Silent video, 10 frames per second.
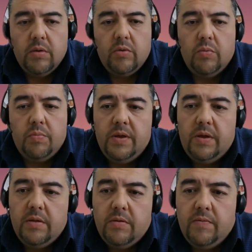So
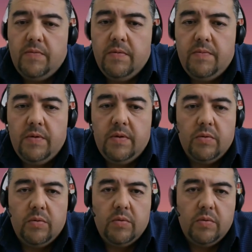please feel free
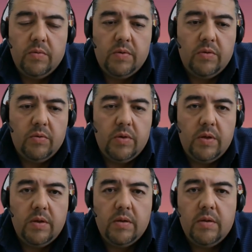to raise your
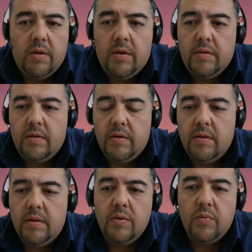hand and ask
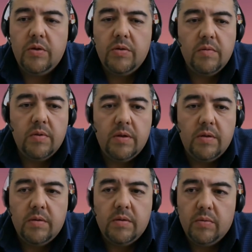any question
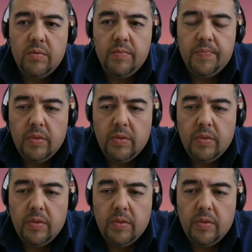related to